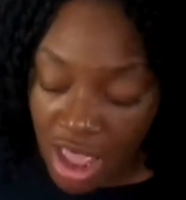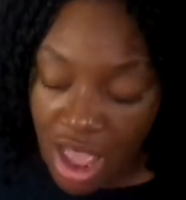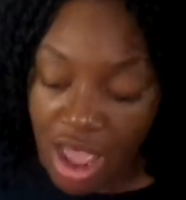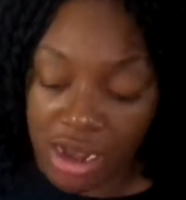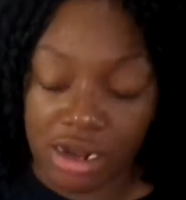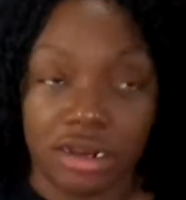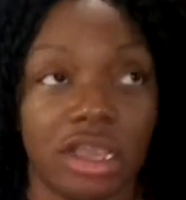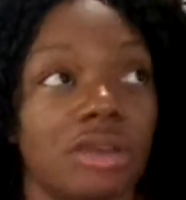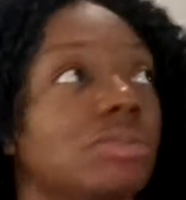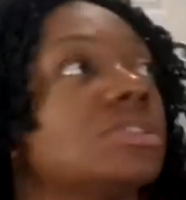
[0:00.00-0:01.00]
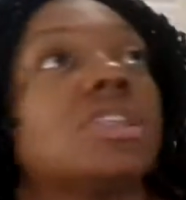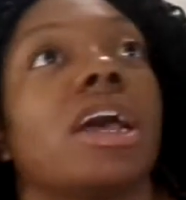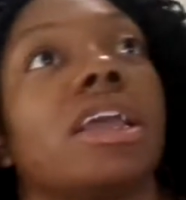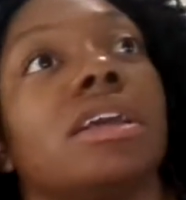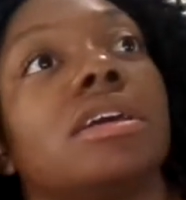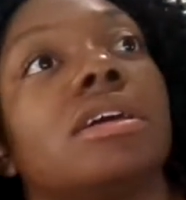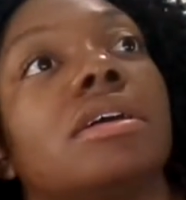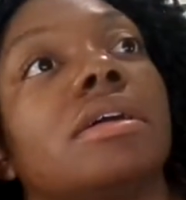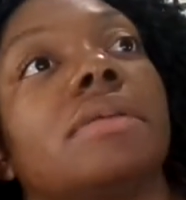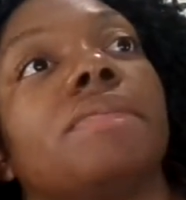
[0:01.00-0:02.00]
And it was like,
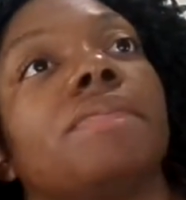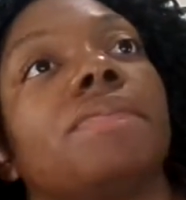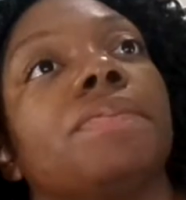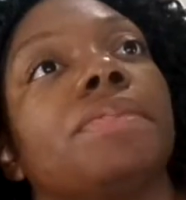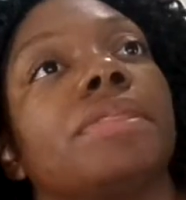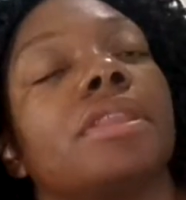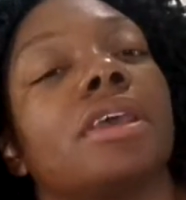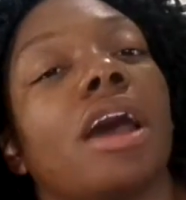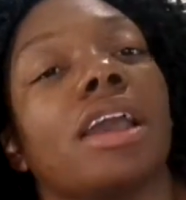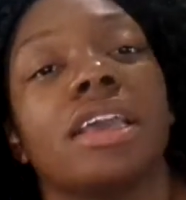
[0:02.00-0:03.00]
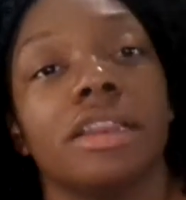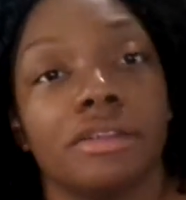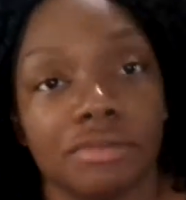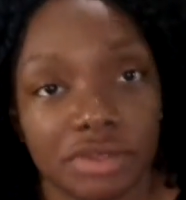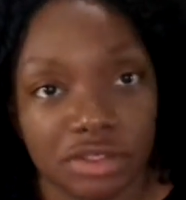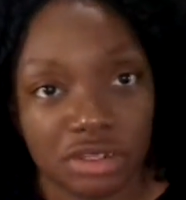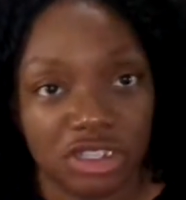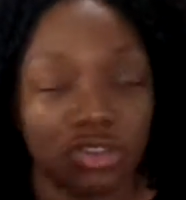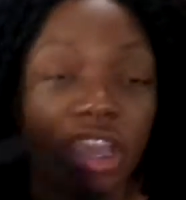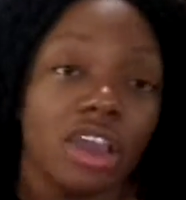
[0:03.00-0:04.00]
I can't even,
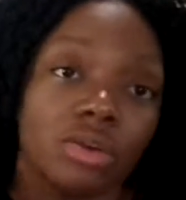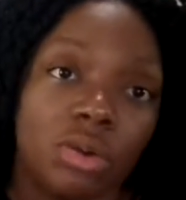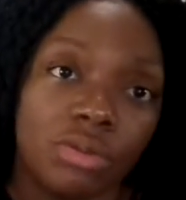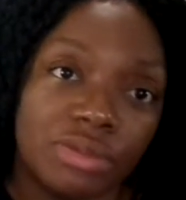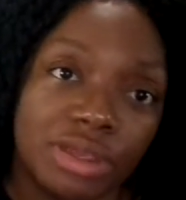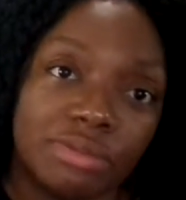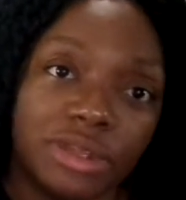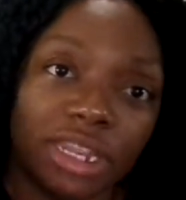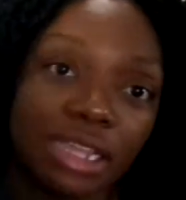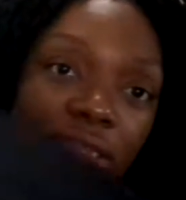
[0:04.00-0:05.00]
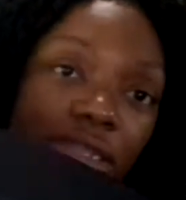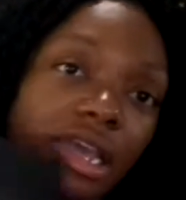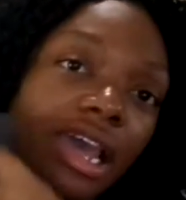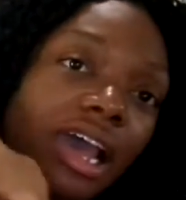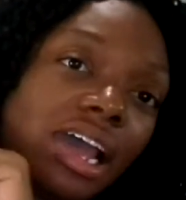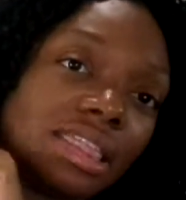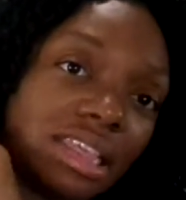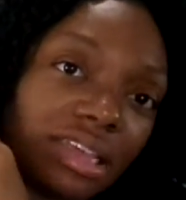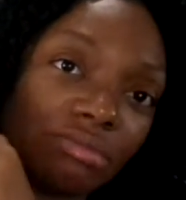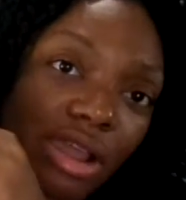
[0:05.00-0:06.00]
you can't quote me, but like, I think
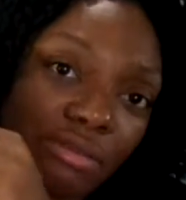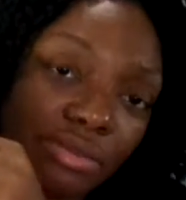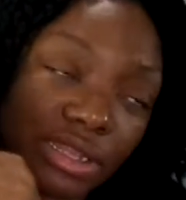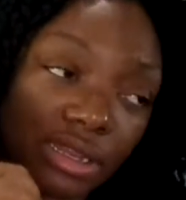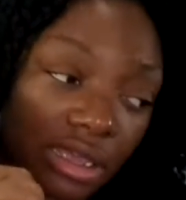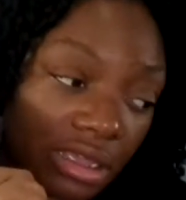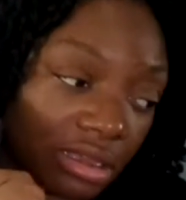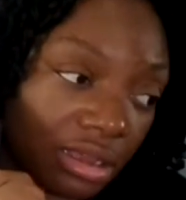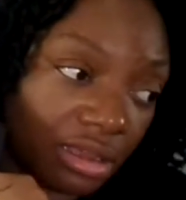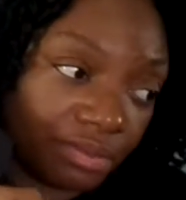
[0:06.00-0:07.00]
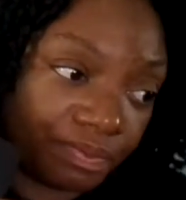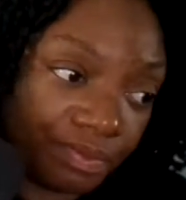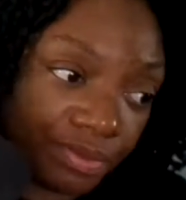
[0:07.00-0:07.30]
it might have been like $2